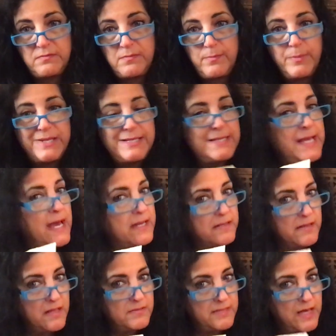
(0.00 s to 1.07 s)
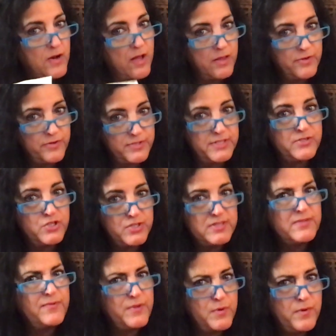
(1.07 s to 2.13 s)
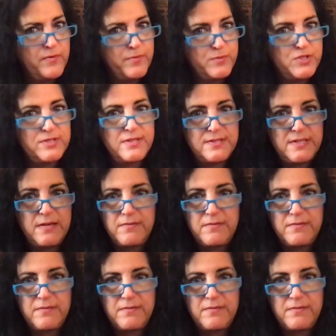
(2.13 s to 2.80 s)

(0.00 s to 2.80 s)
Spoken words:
But not all her teas, just a few of them, just because